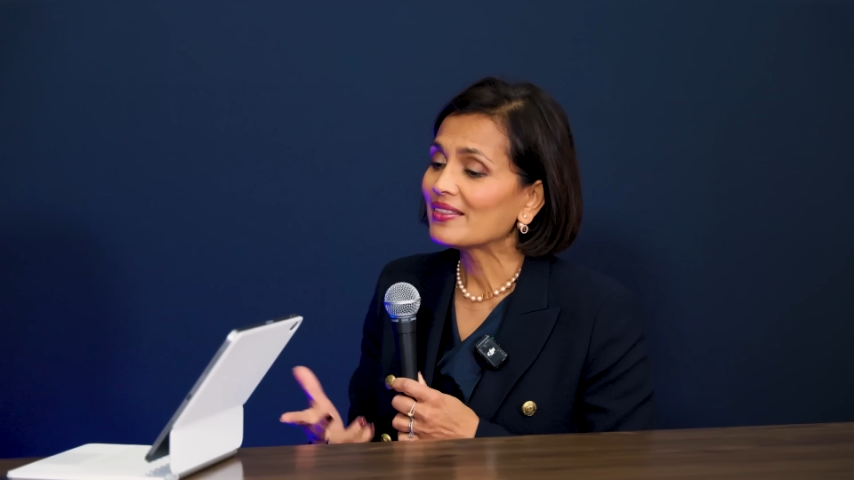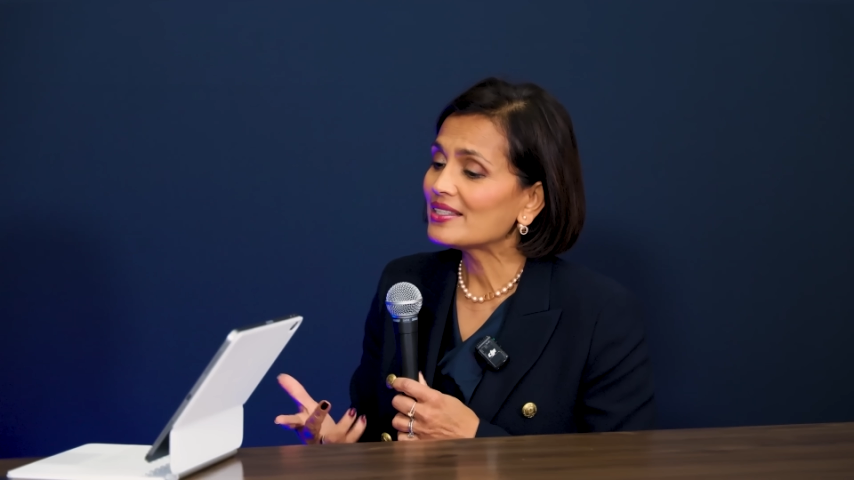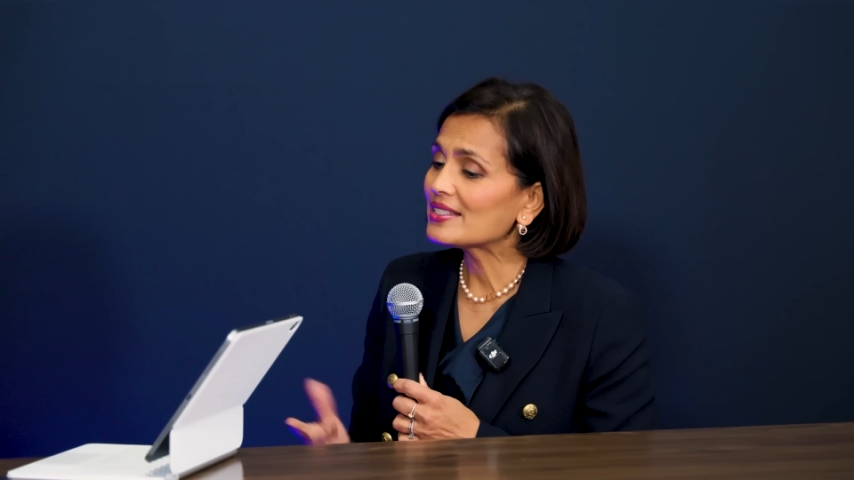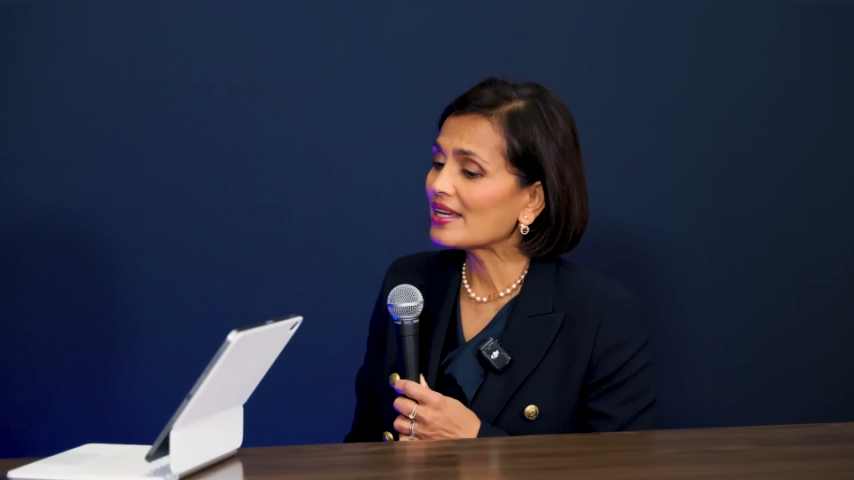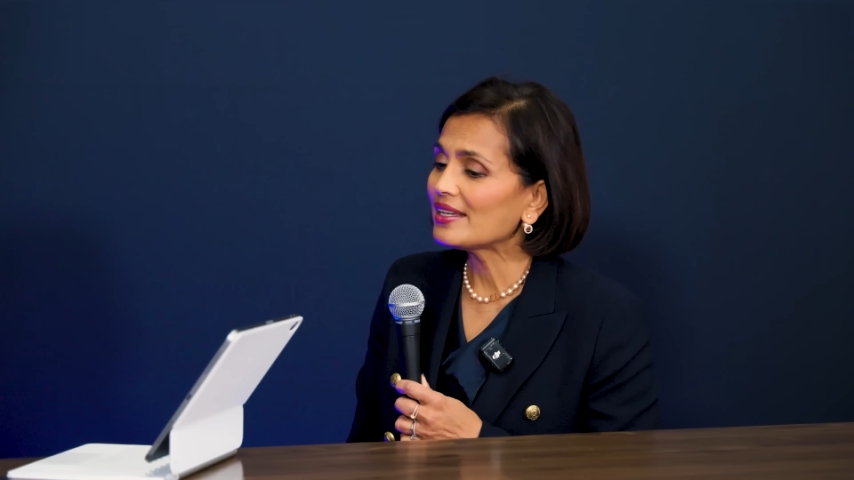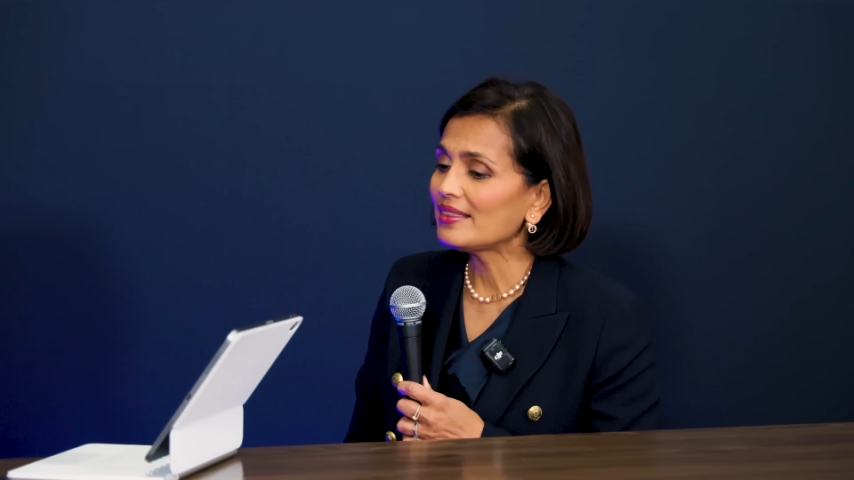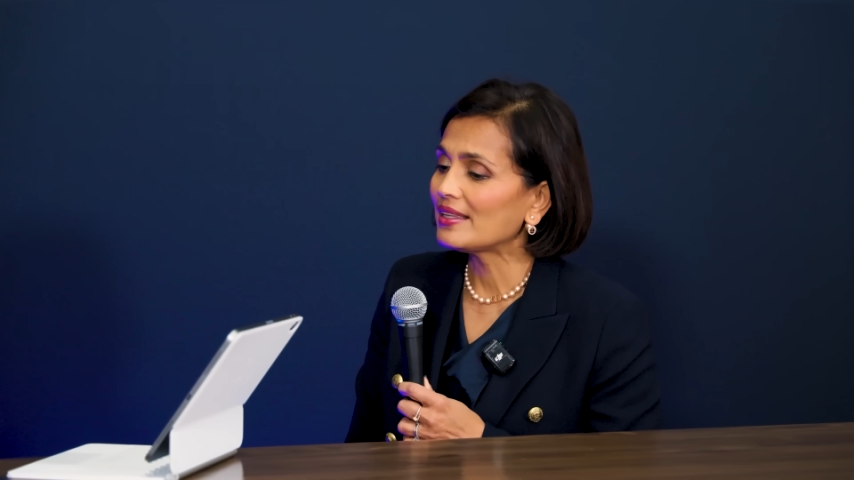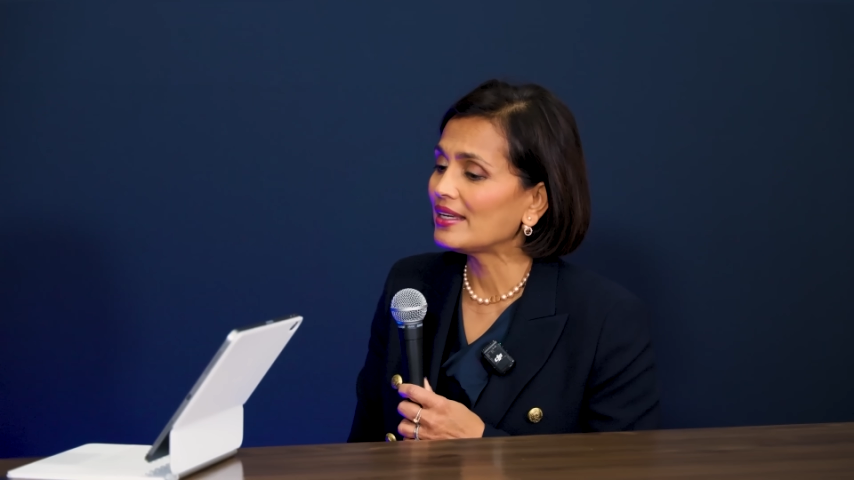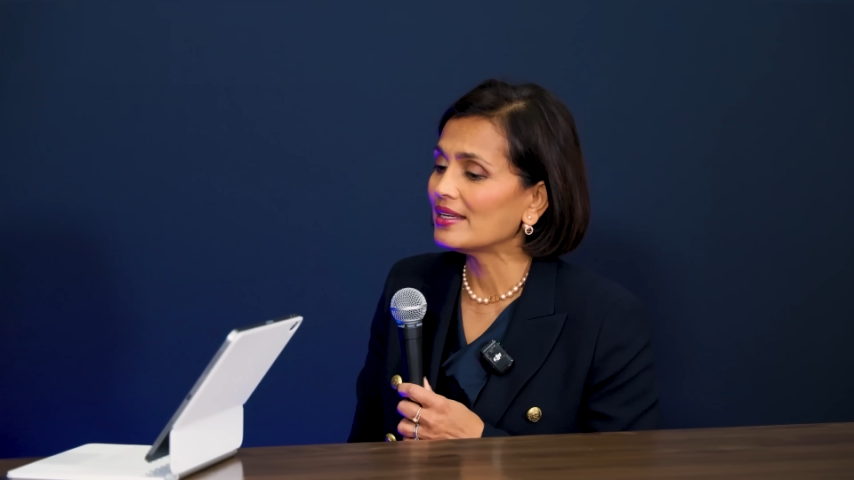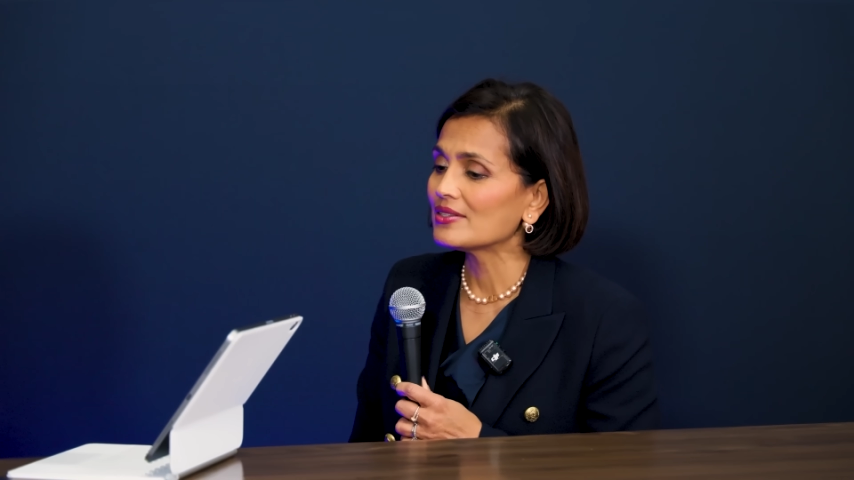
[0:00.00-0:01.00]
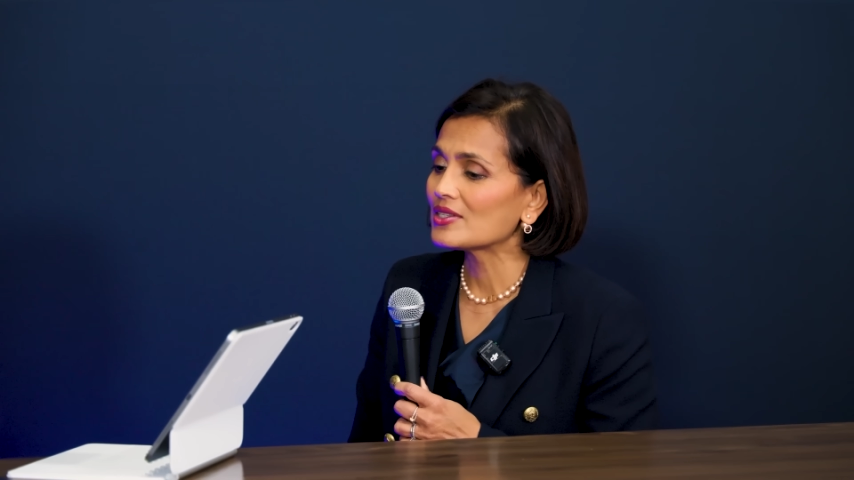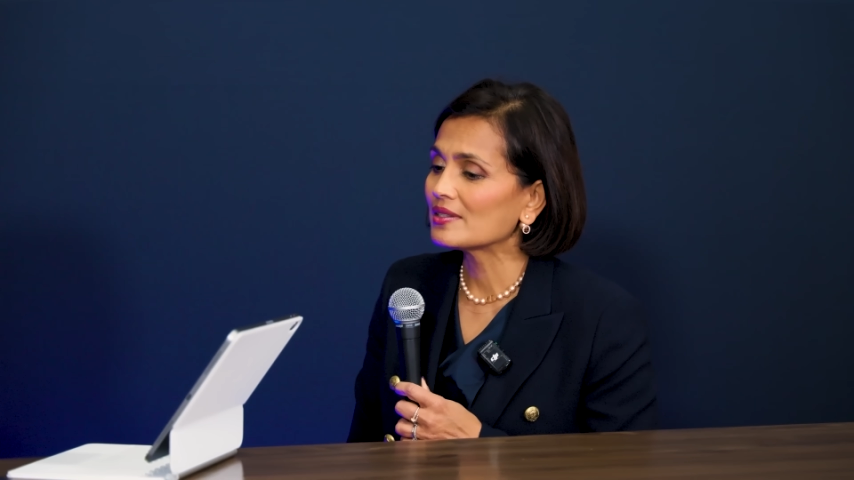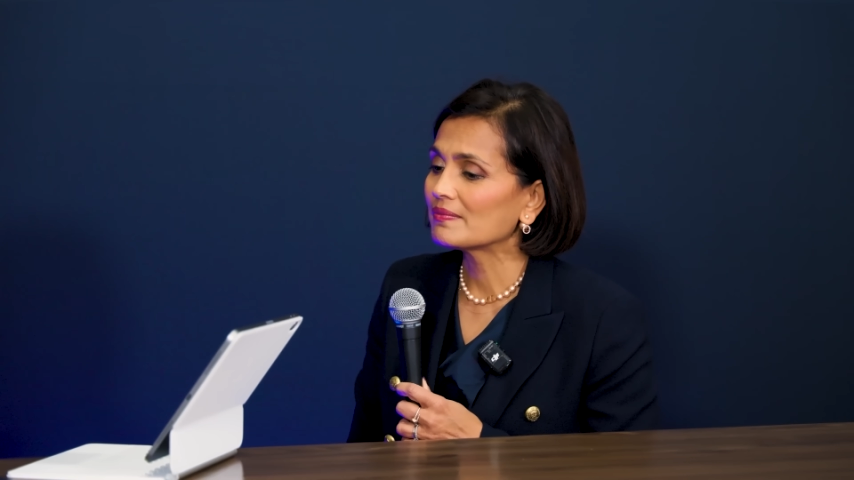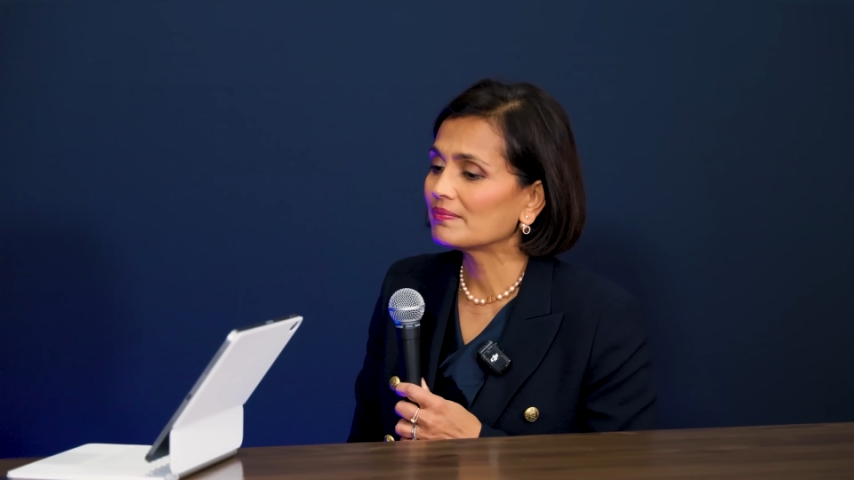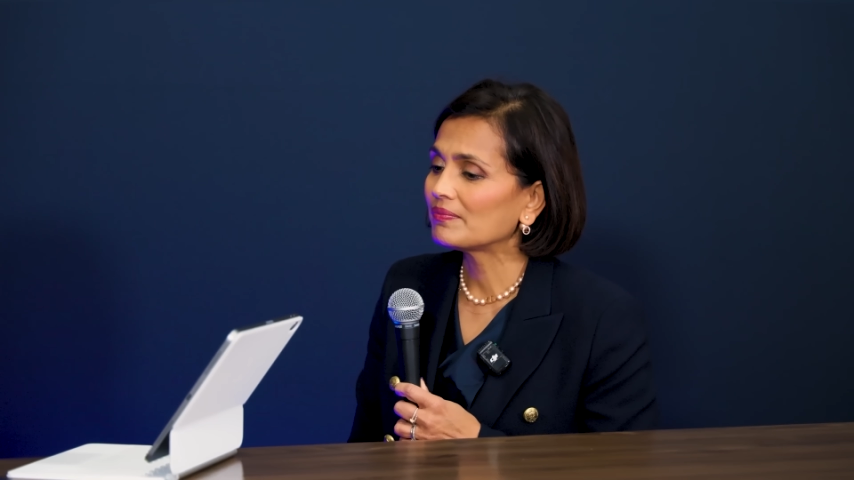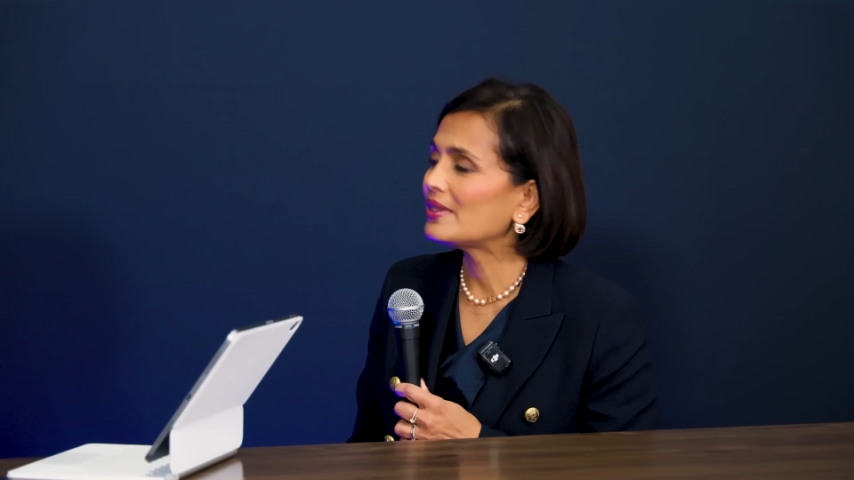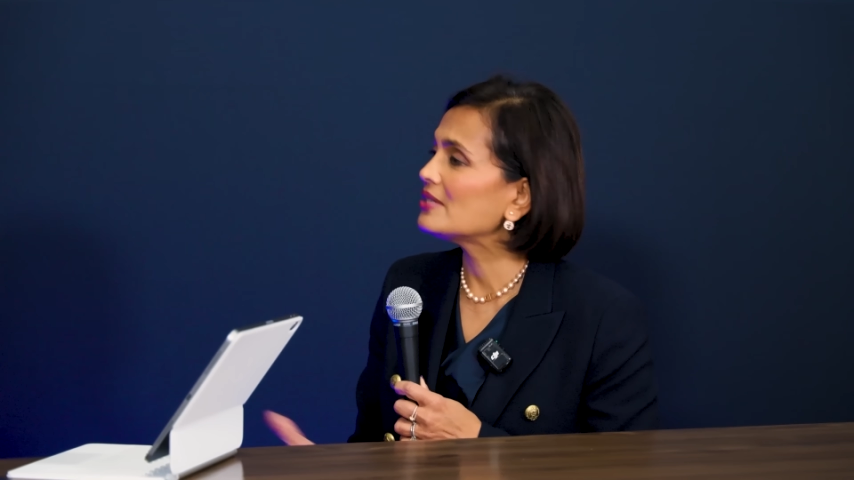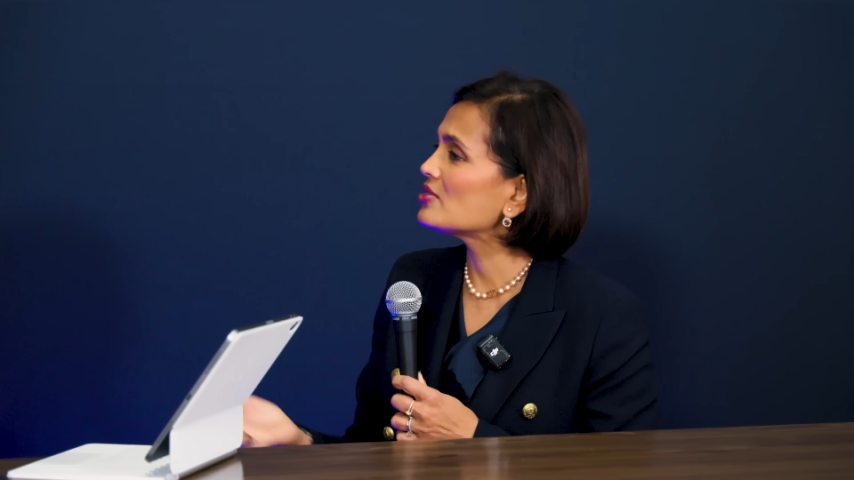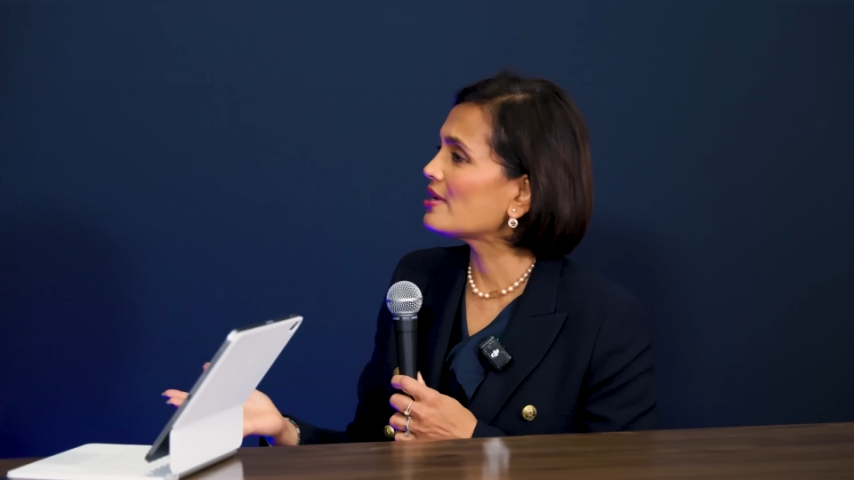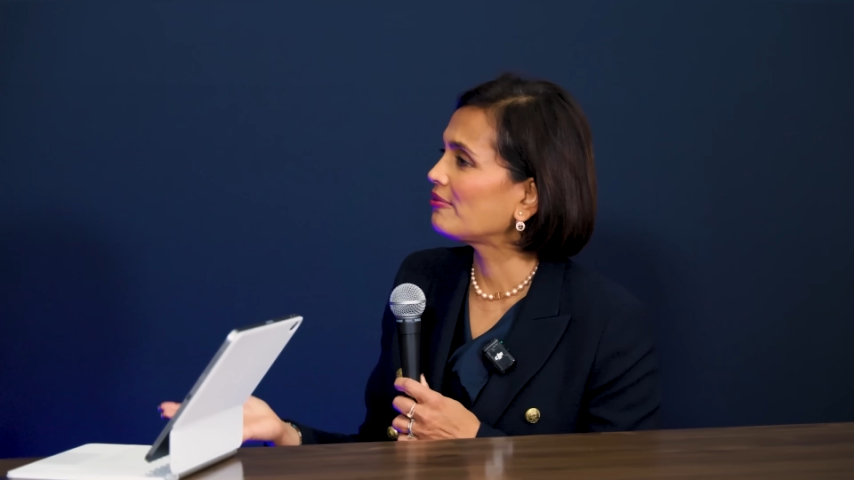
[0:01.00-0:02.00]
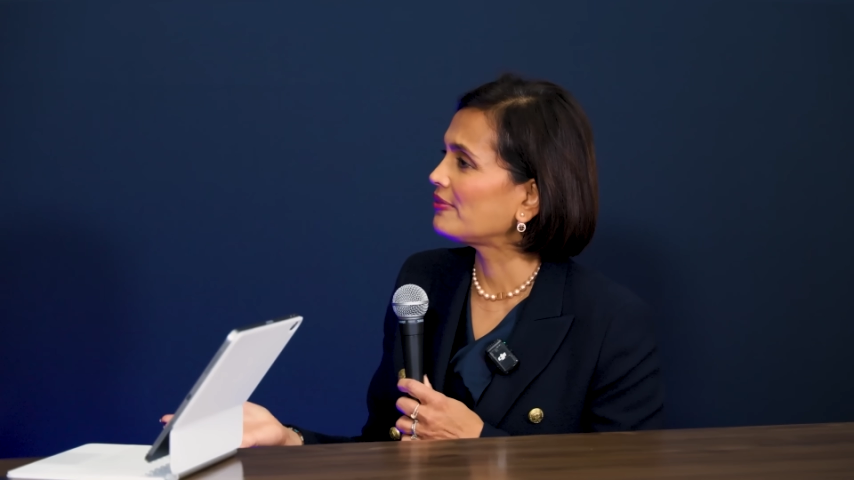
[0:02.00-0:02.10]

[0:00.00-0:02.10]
The second thing is there's that